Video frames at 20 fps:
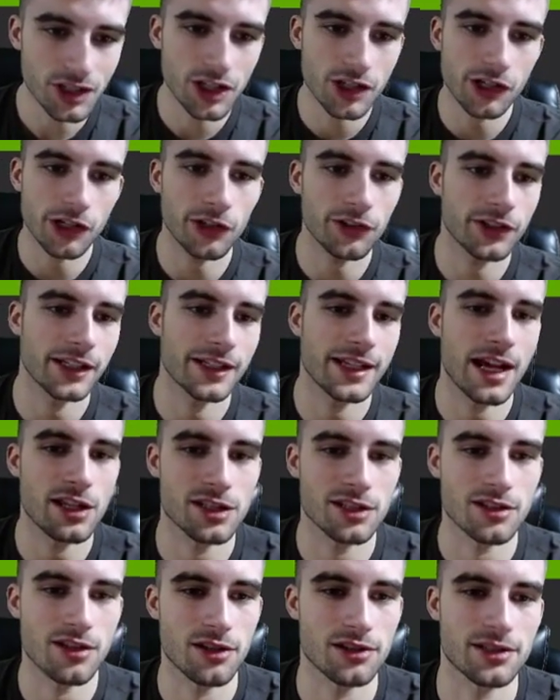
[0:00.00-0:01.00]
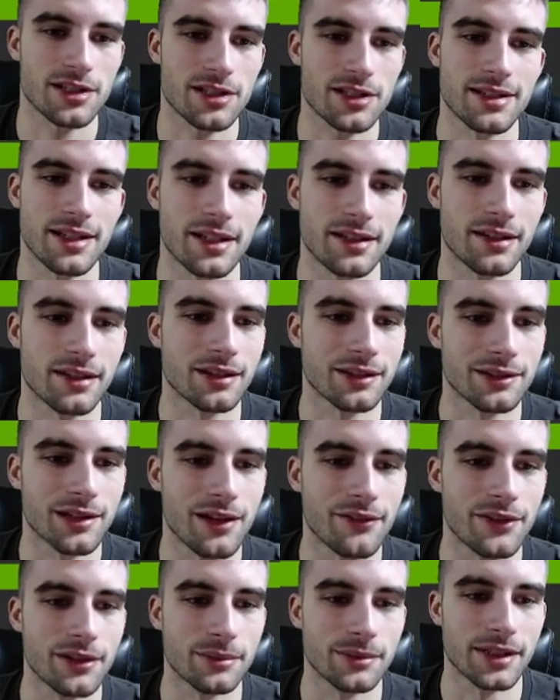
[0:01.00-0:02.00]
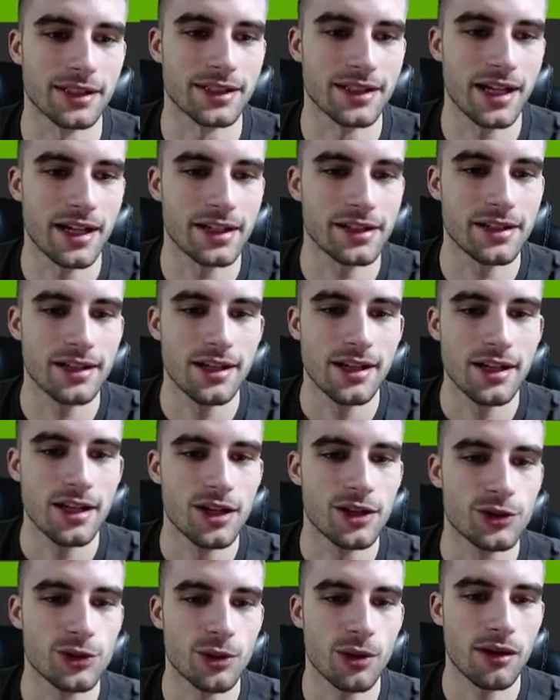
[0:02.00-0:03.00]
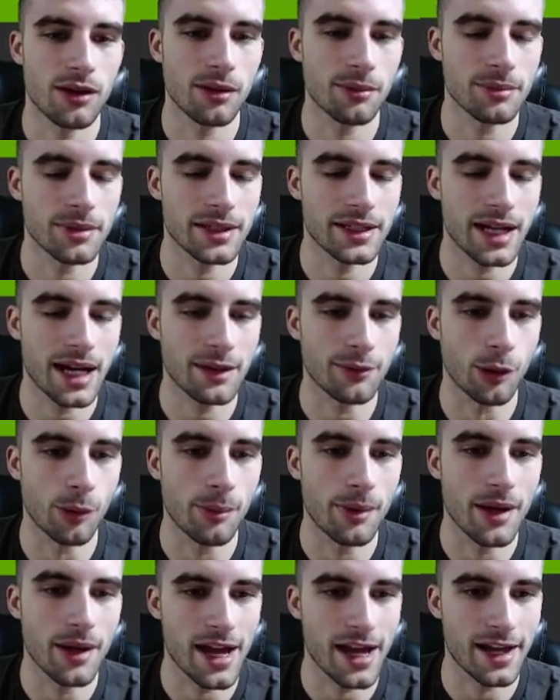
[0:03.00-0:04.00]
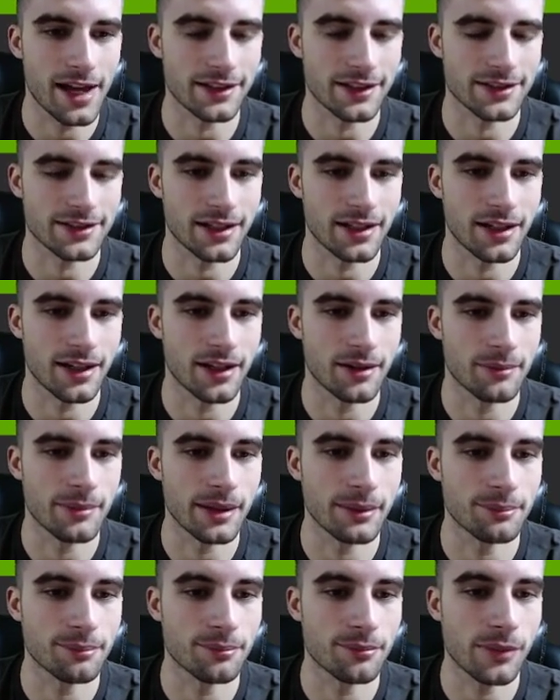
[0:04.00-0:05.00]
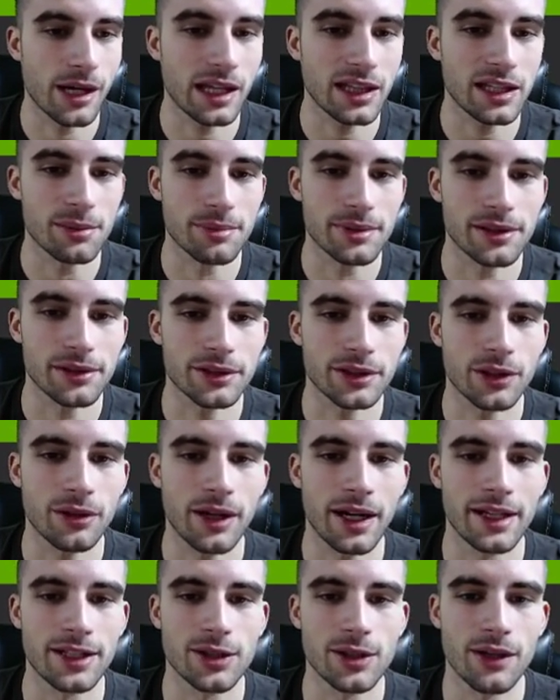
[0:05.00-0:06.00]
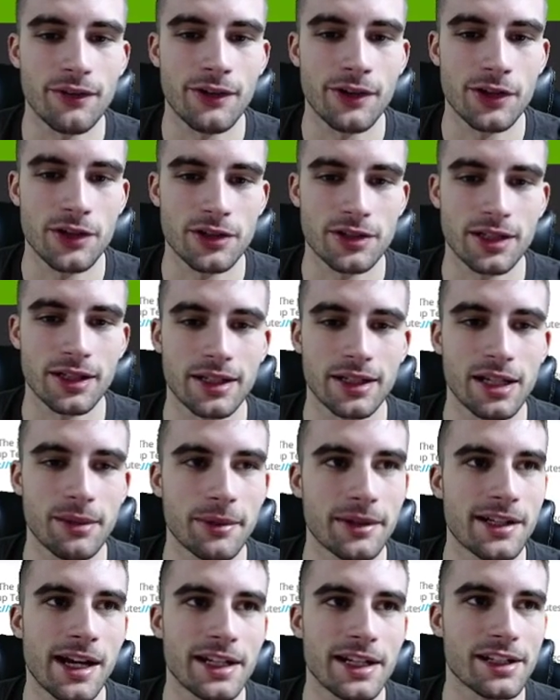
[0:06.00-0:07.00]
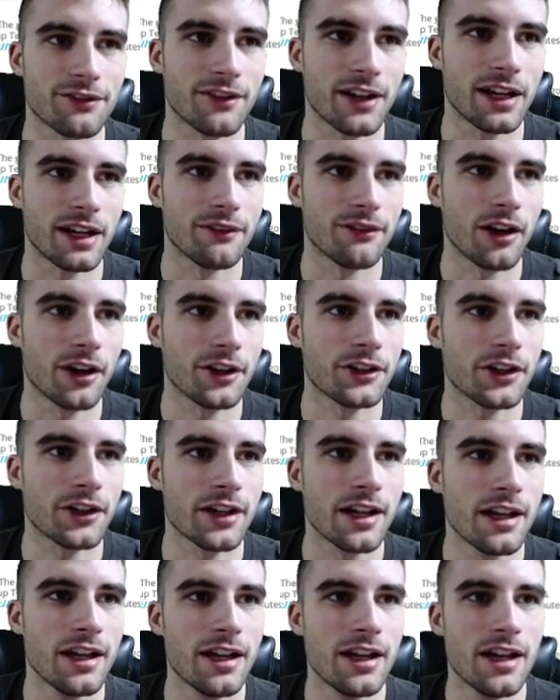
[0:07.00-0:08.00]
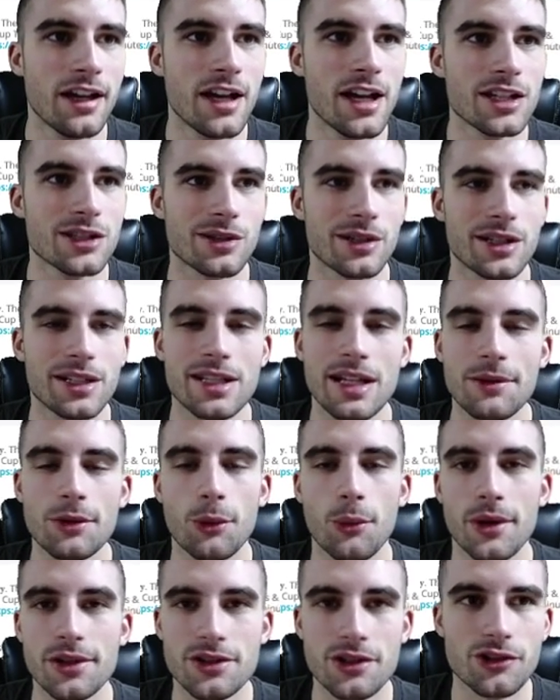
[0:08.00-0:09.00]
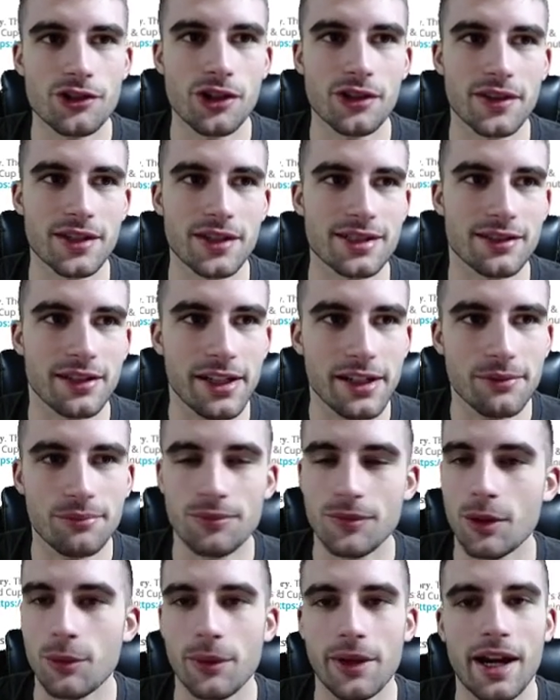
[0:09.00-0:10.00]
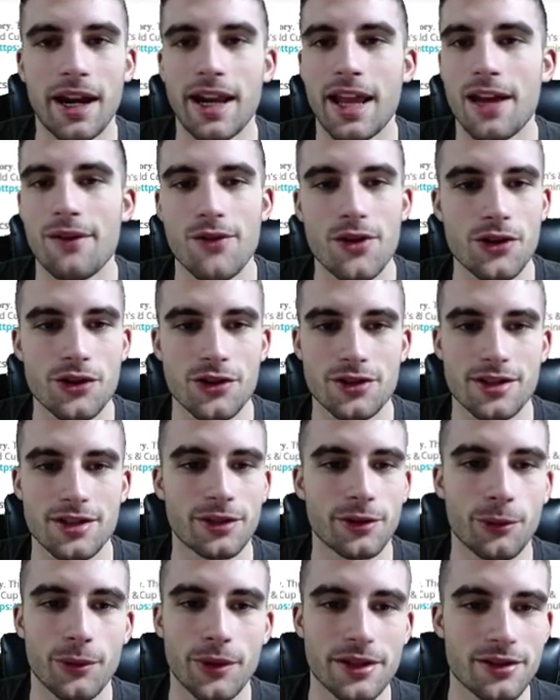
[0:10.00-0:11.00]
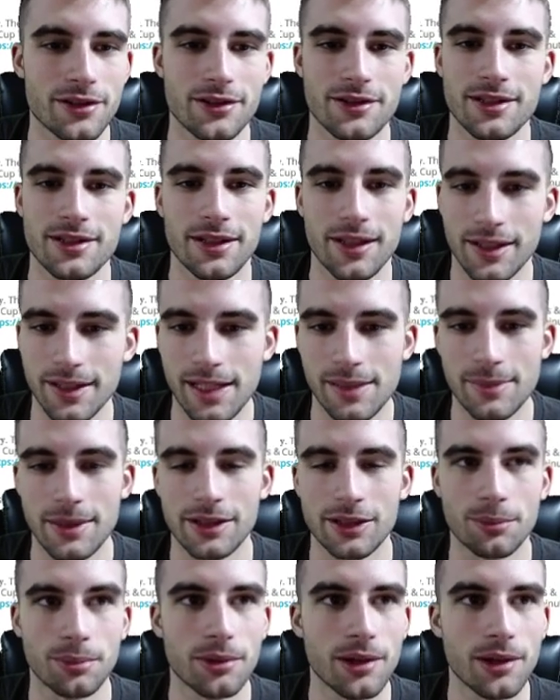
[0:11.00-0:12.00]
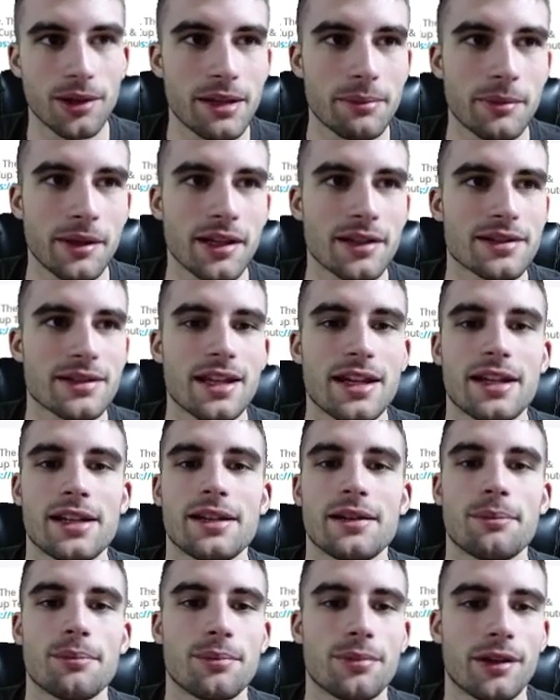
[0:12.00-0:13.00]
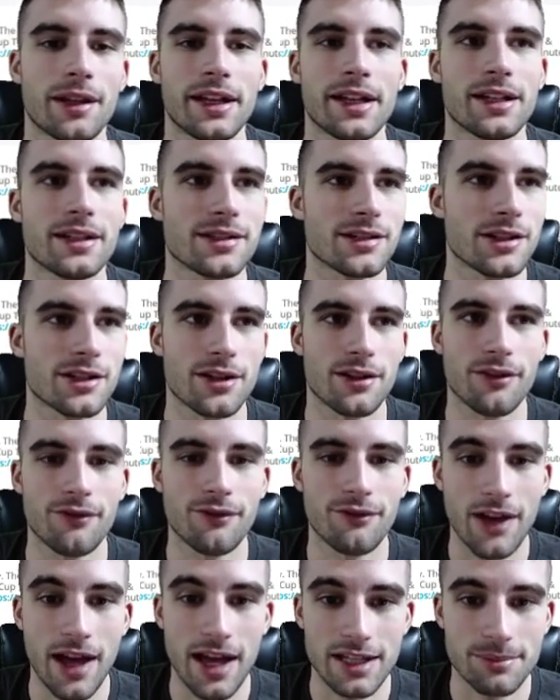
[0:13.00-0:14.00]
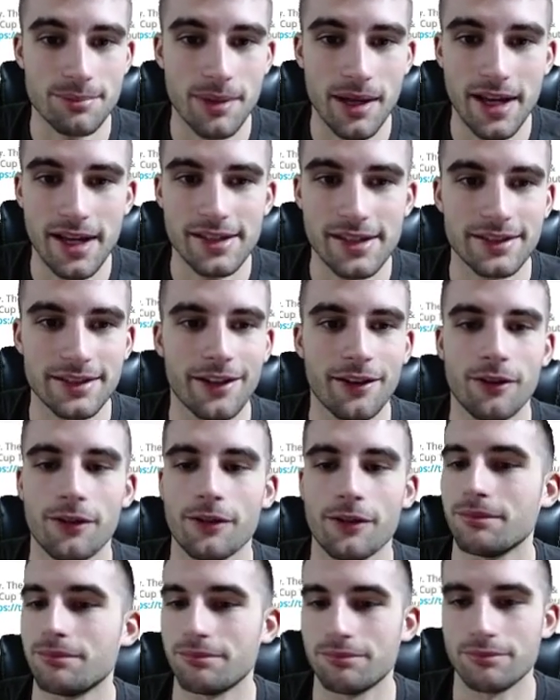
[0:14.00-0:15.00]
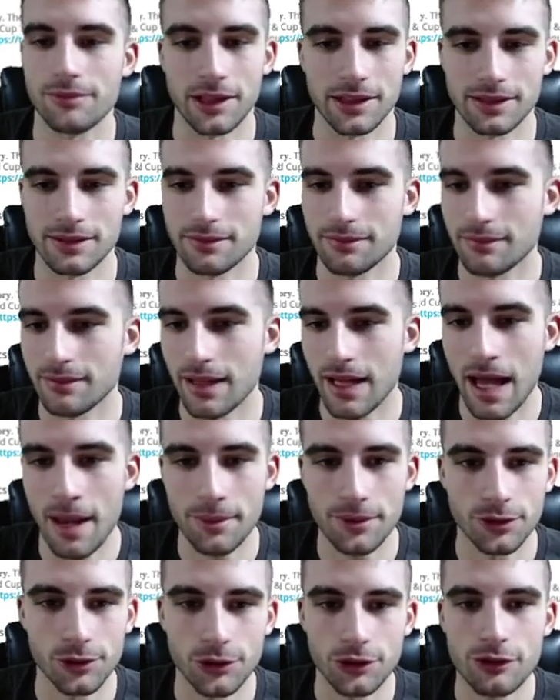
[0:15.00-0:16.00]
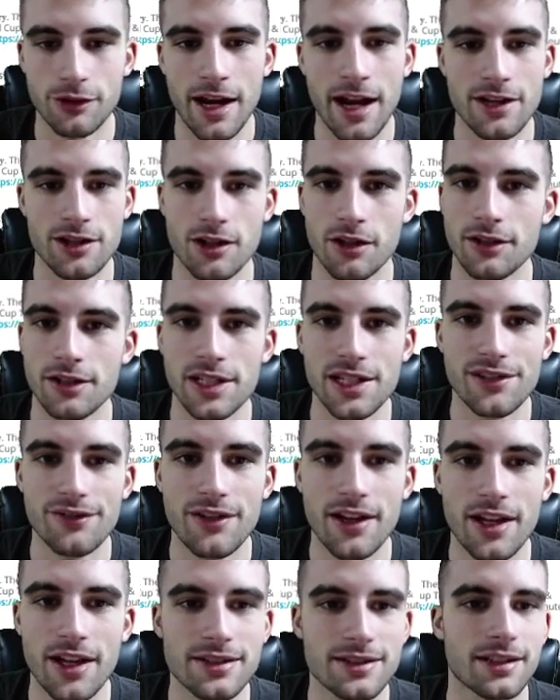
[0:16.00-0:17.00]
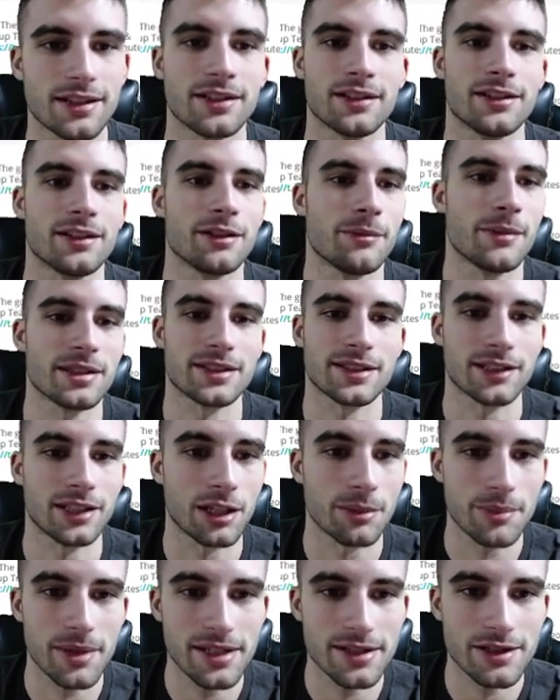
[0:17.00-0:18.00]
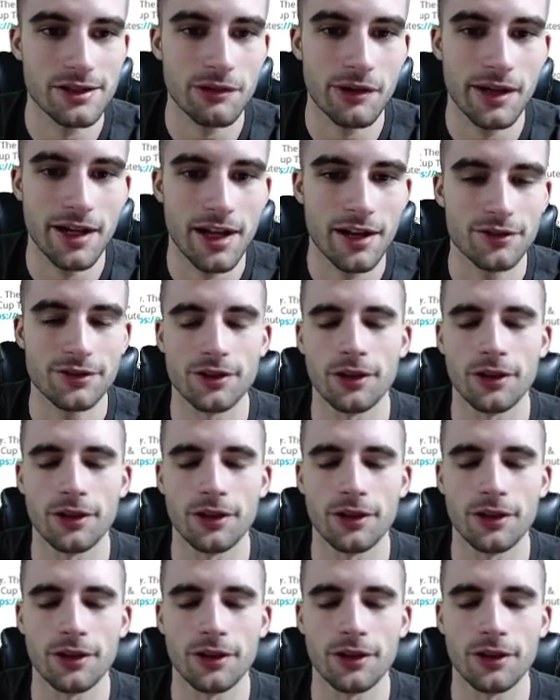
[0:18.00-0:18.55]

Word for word: Karl-Anthony Towns, as long as he's in, love him tonight. Joel Embiid, I will pass. Uh, Bradley Beal, though, I do have interest him at 9,500. So anytime the Wizards are on the slate, we kind of have interest in the Wizards and the team that they're playing because they play it at such a fast pace. They are just absolute trash on defense, and they're missing a lot of pieces right now.